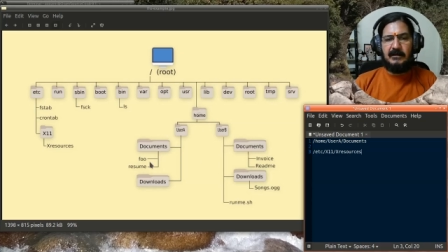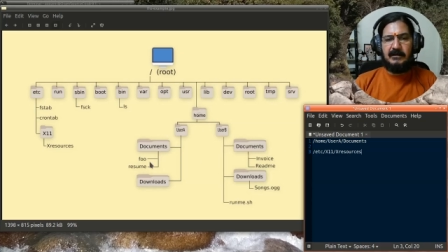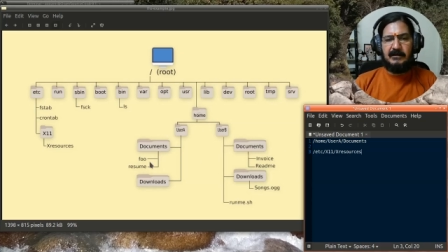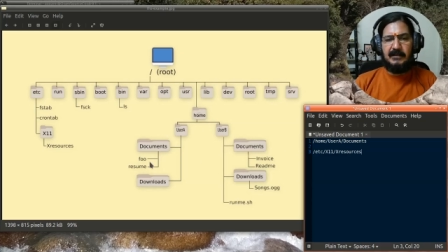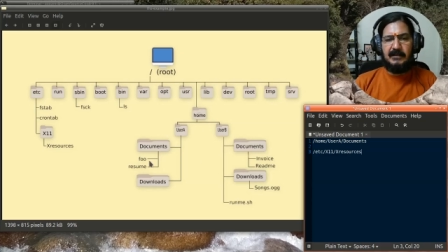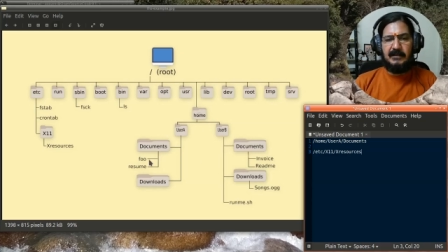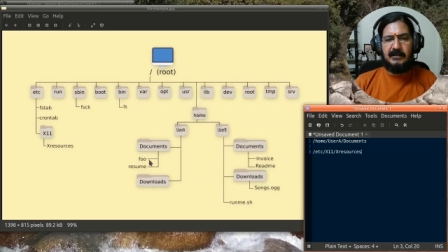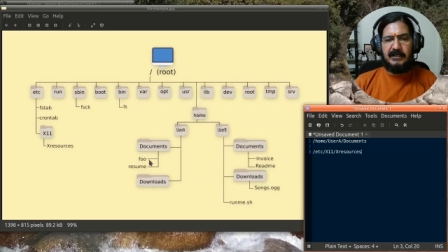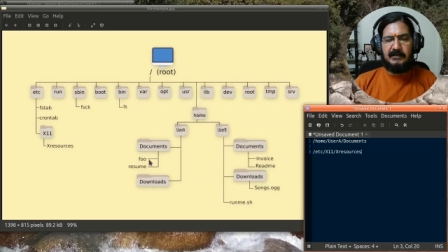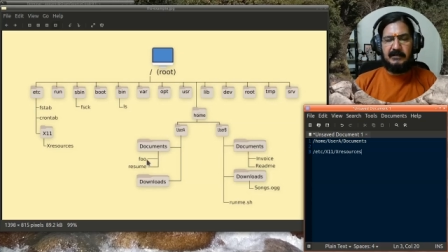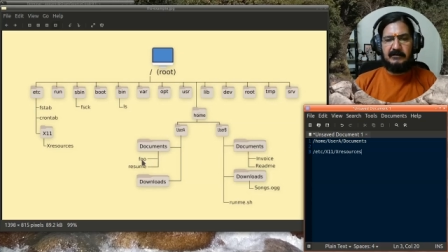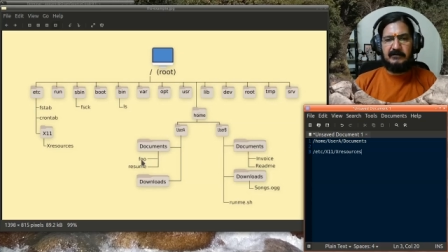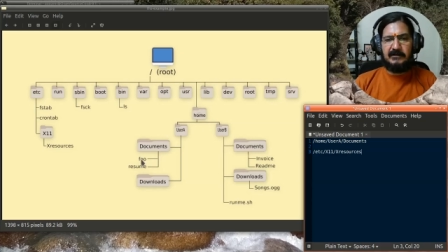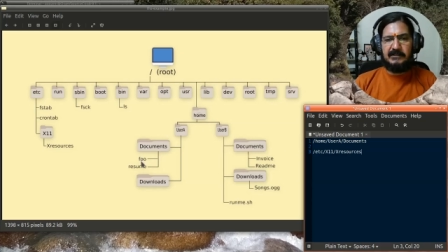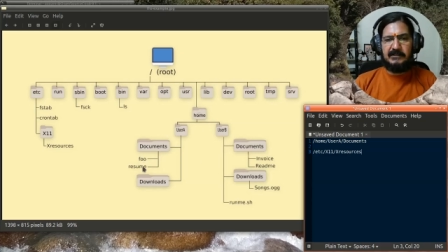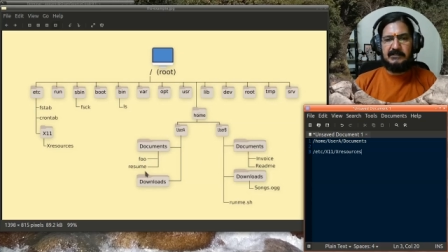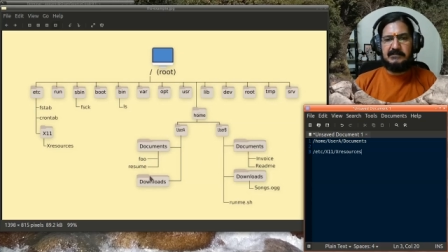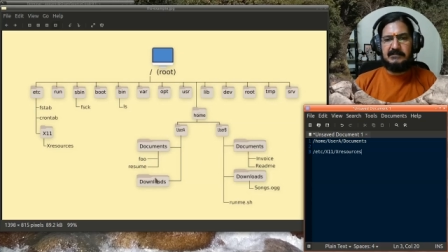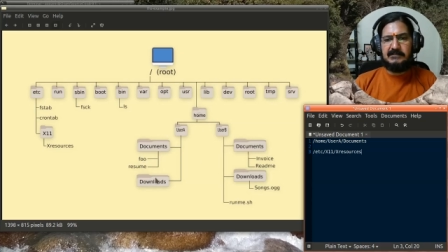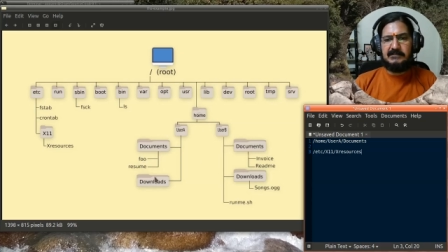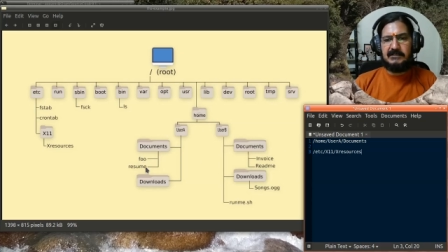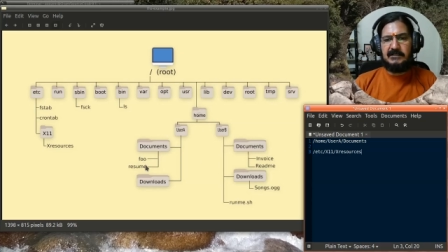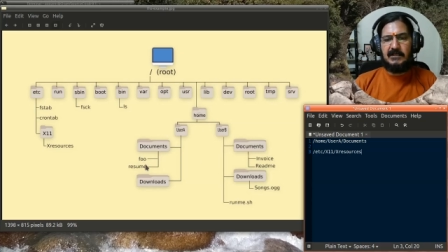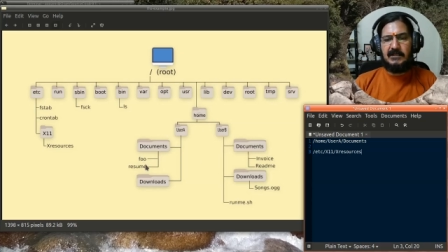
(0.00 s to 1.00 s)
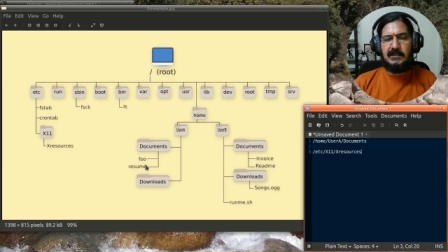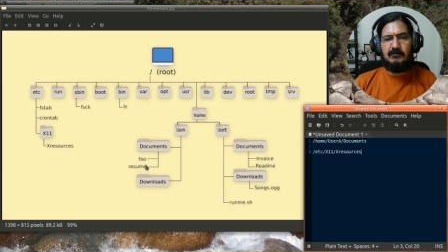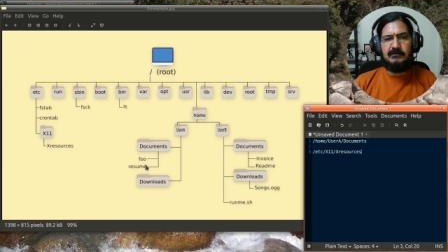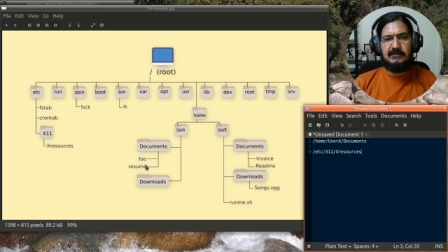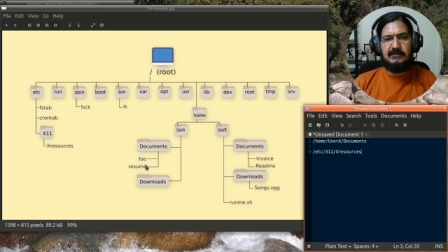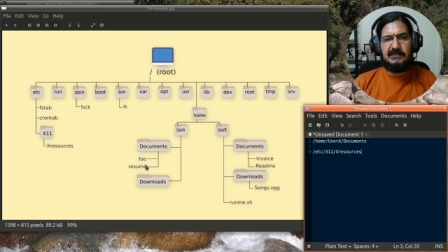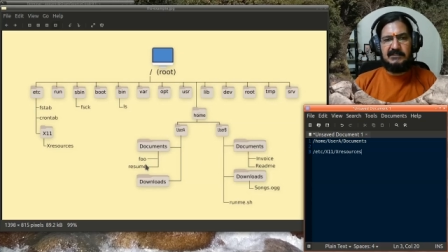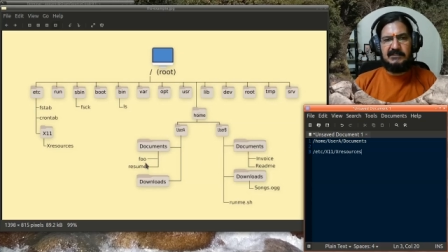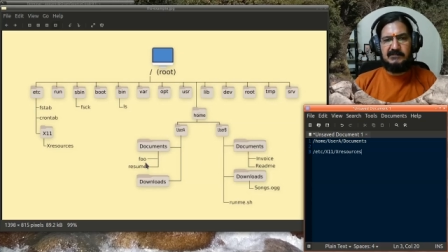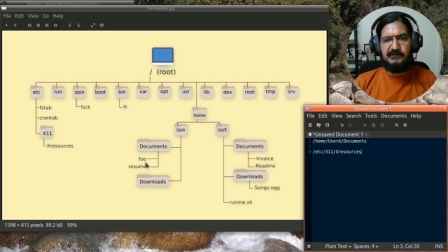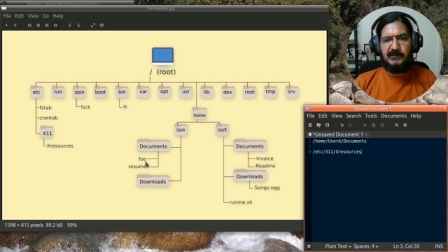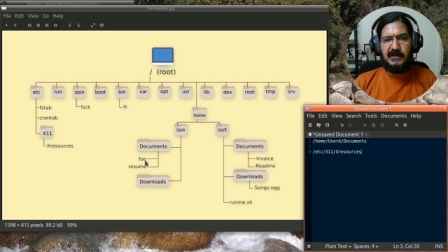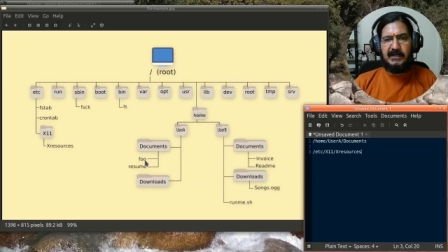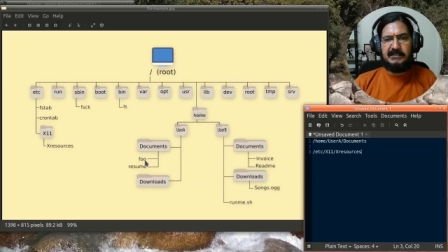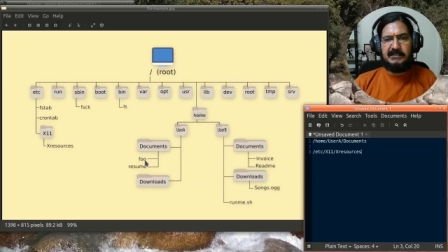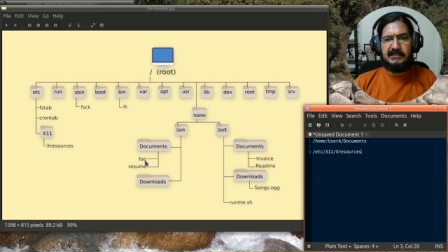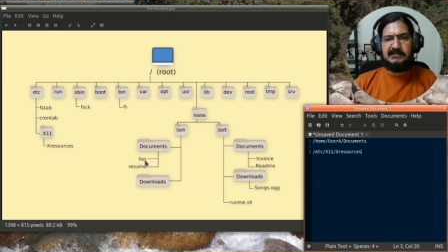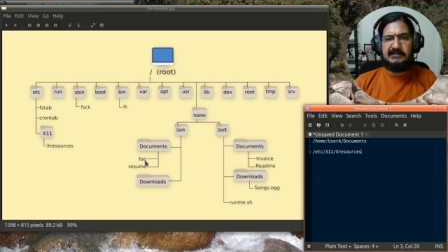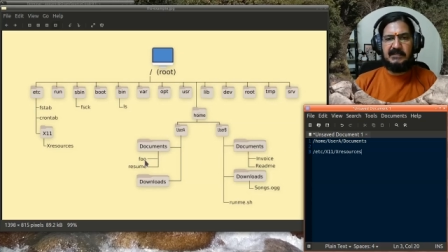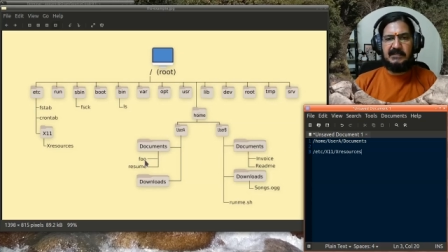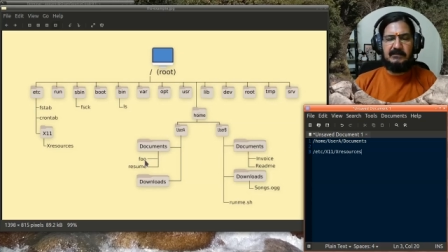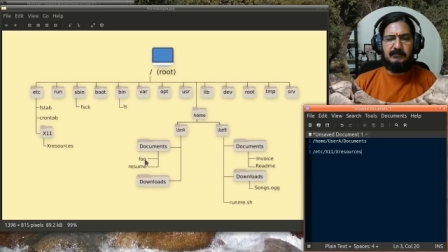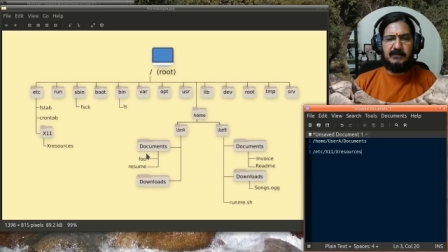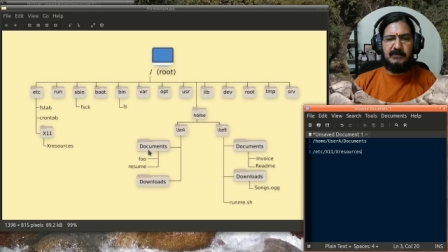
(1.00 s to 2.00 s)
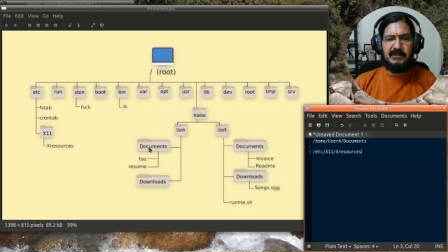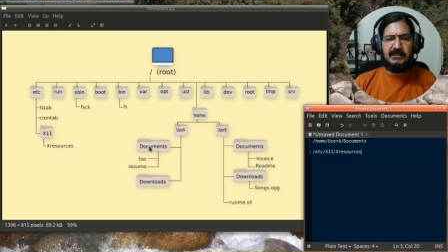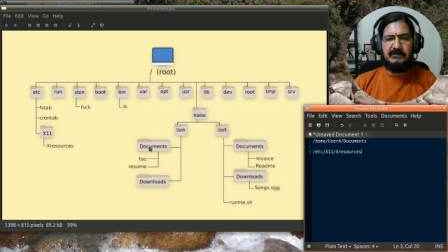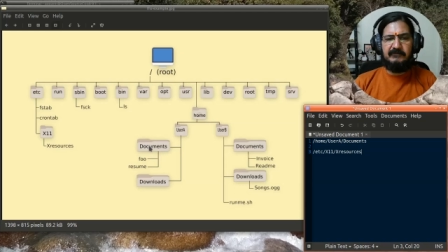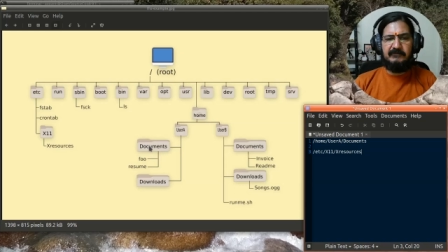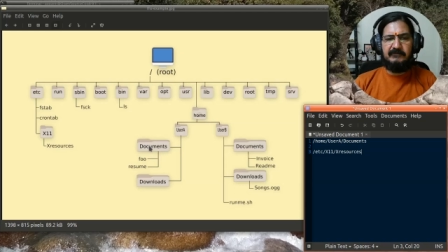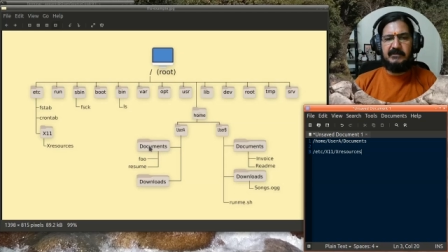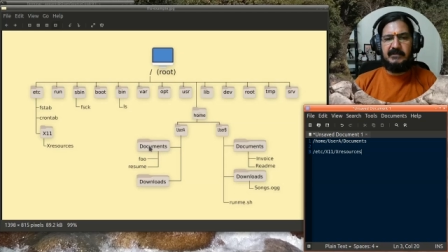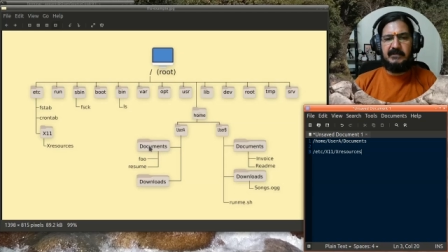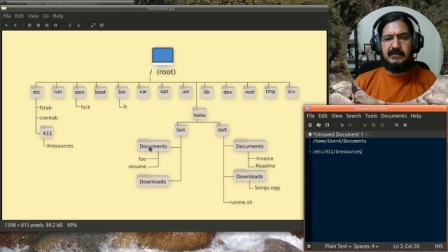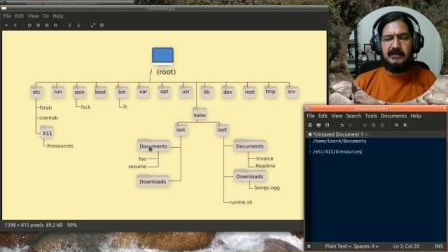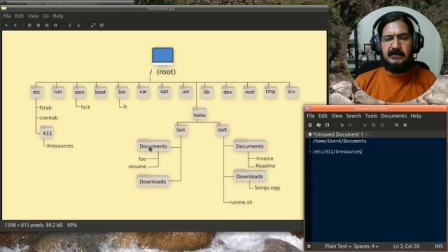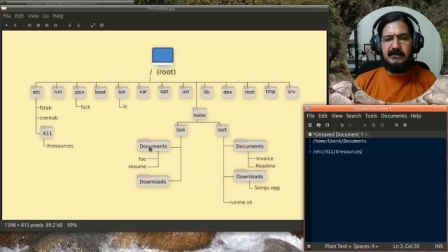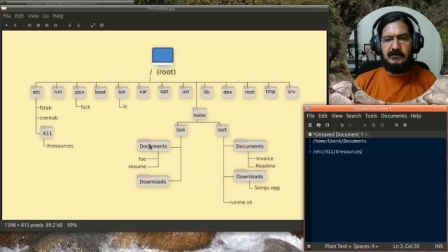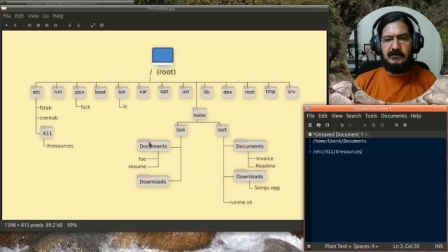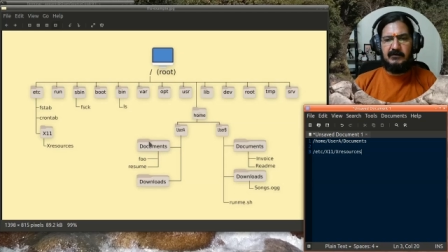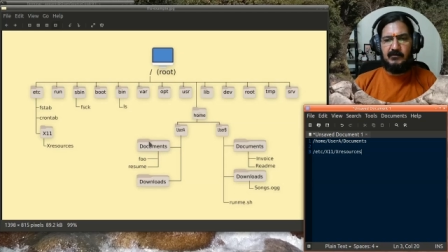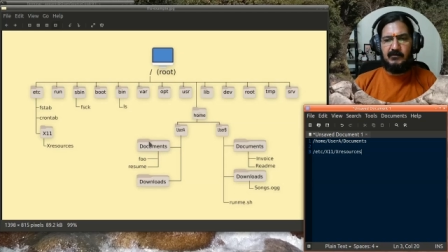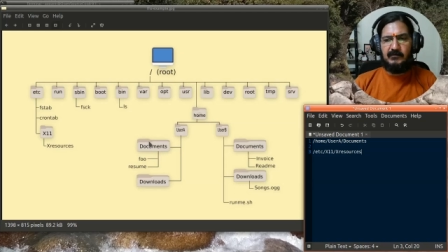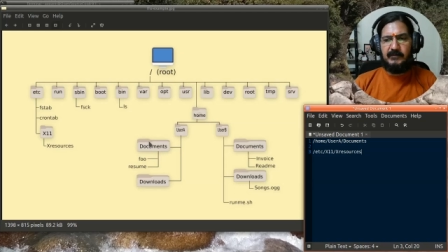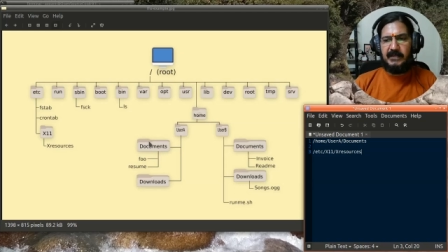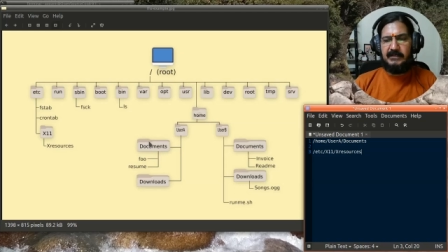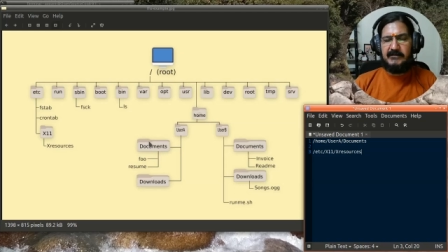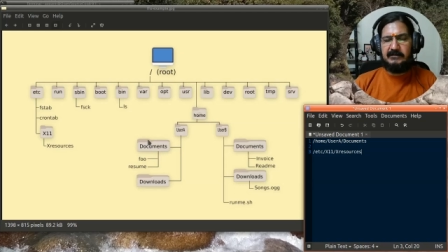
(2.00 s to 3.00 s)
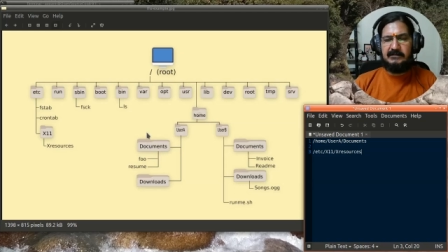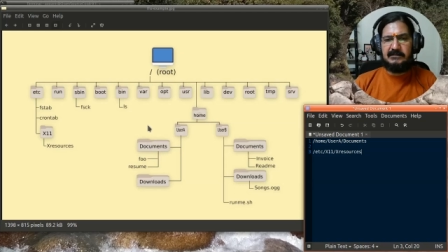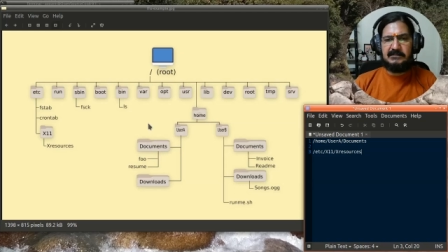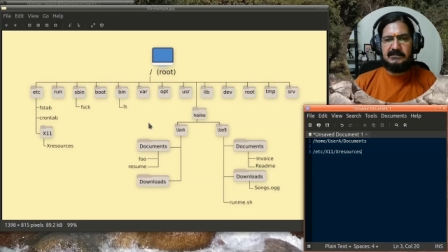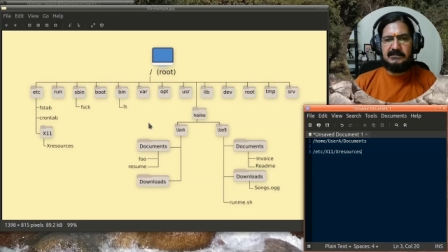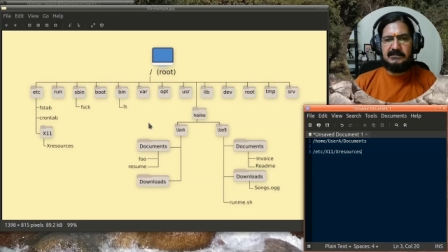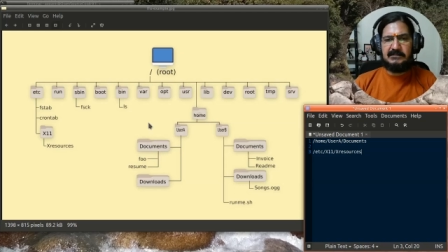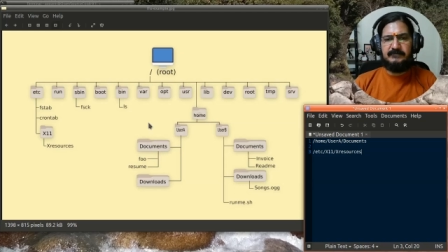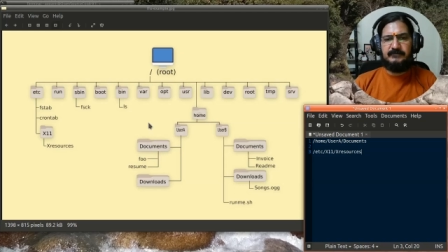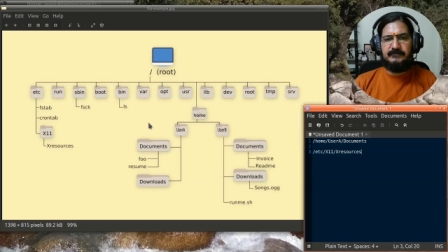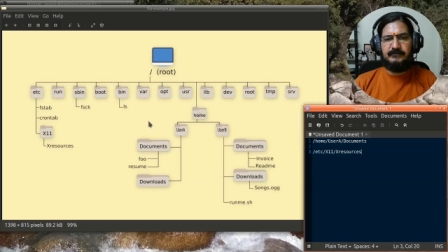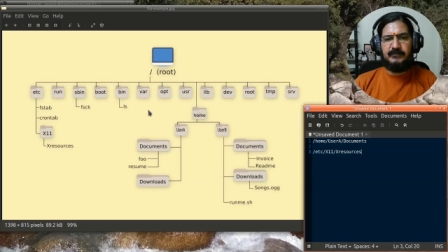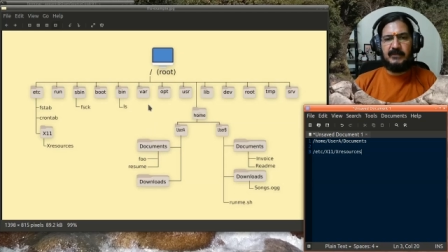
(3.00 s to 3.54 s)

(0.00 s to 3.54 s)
directory. Now, these paths can be given in two manners.